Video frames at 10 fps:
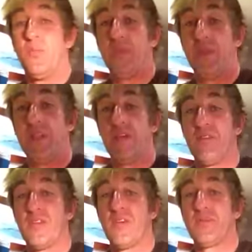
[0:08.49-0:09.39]
I'm in the
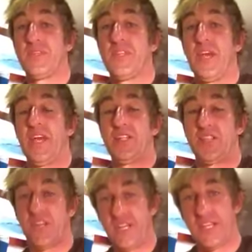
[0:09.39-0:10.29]
living room today
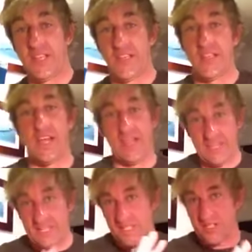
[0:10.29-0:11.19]
trying to get the
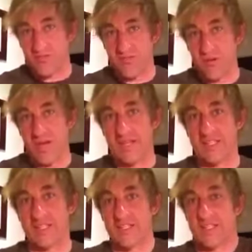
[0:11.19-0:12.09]
lighting just
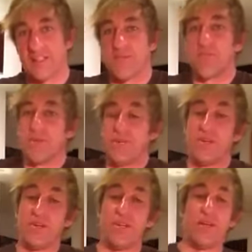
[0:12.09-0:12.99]
right to set the
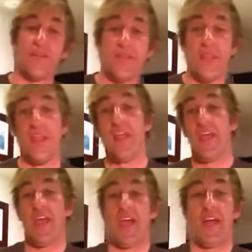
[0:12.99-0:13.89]
mood.
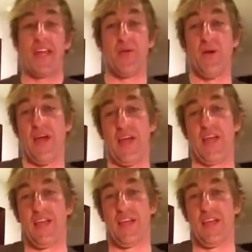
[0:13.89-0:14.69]
Anyway,